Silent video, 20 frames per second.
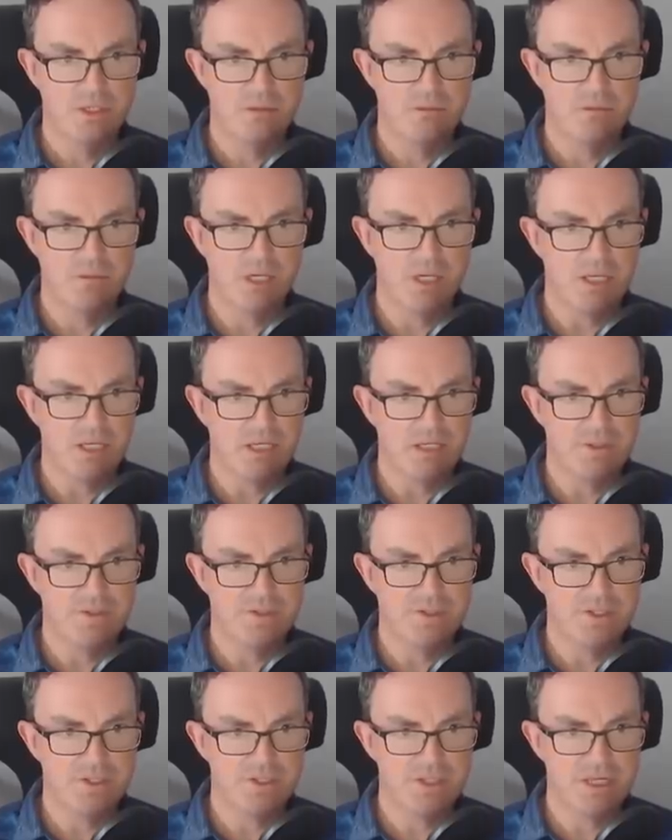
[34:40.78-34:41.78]
Right, let's
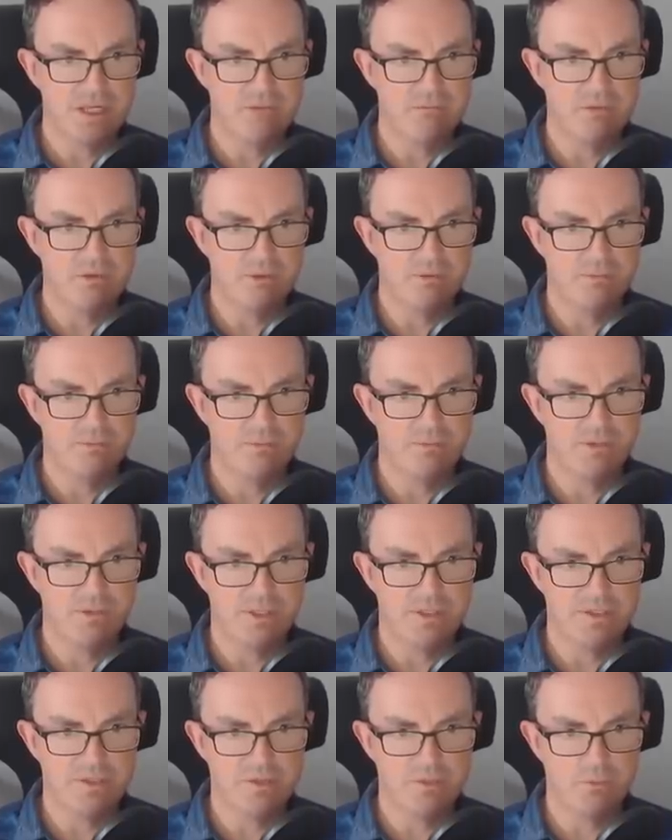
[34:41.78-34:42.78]
just get rid of
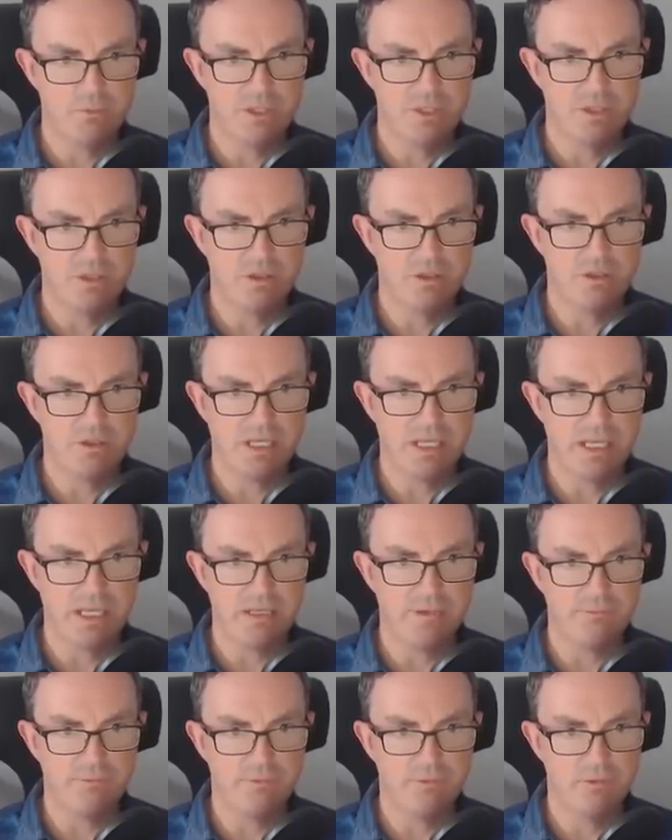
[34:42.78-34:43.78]
things that we can't
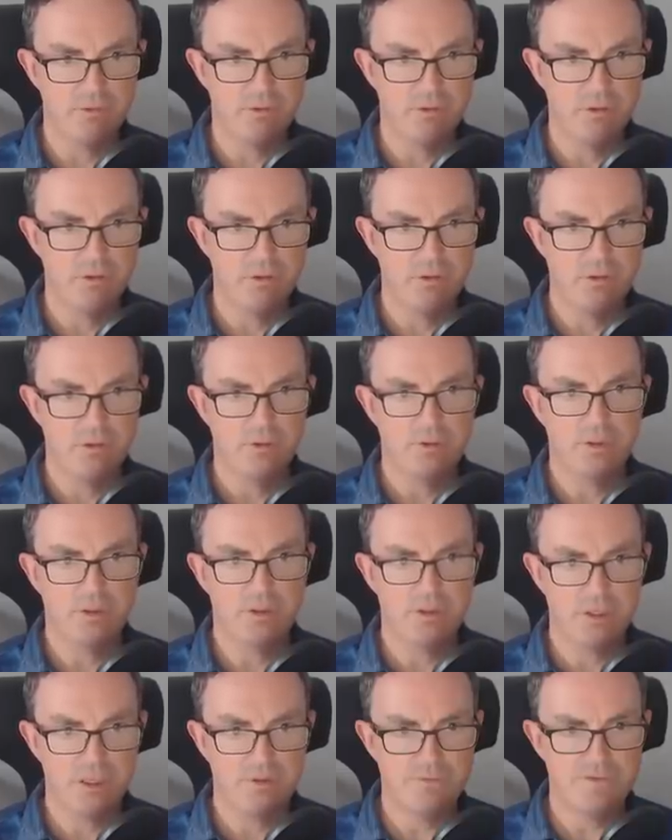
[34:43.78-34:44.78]
have.
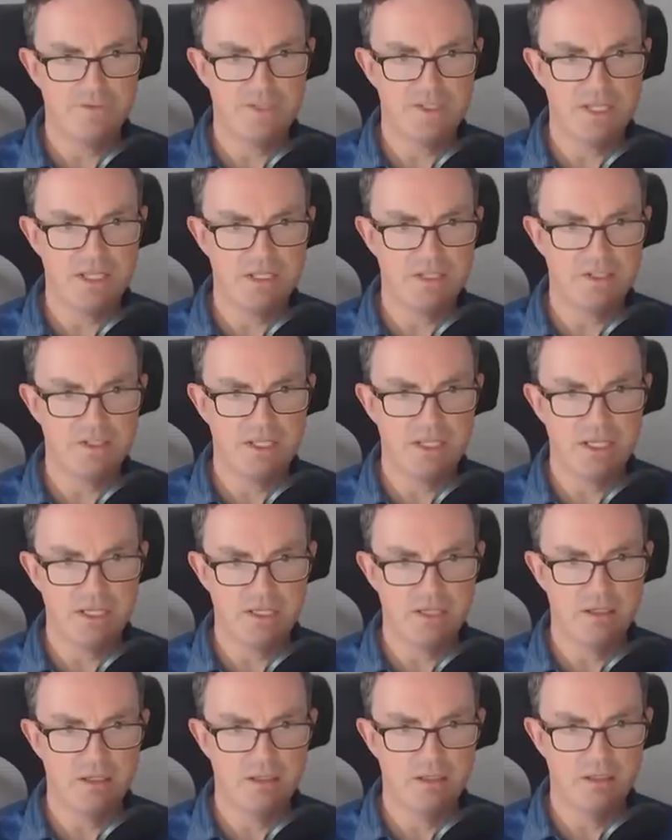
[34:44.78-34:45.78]
Can't have six
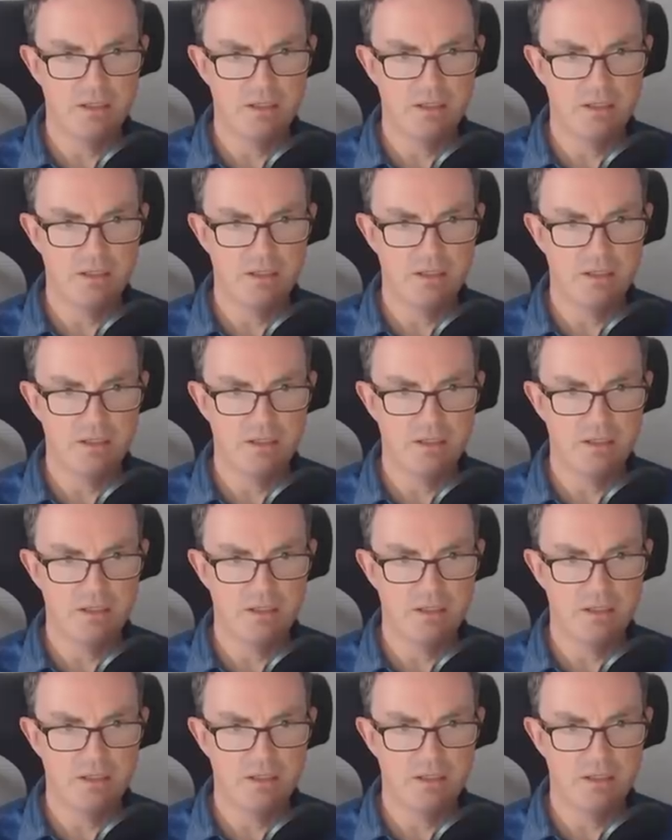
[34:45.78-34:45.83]
here.